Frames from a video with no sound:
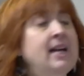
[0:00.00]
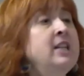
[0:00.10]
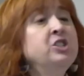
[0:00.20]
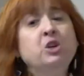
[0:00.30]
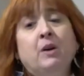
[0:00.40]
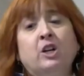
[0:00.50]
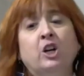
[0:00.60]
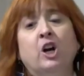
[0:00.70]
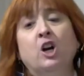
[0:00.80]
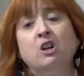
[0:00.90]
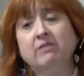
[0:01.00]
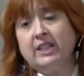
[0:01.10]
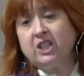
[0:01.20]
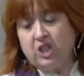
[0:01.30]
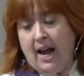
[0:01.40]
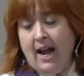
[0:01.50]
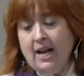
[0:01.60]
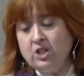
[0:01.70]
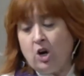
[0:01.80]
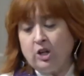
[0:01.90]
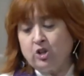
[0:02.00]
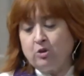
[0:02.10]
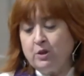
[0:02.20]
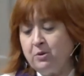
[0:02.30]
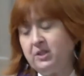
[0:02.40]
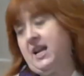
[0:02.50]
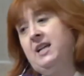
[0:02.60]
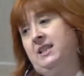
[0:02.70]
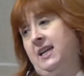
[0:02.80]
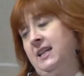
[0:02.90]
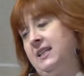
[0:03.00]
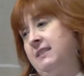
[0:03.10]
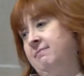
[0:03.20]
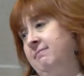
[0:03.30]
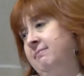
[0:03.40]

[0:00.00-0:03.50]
Into our courage and our truth telling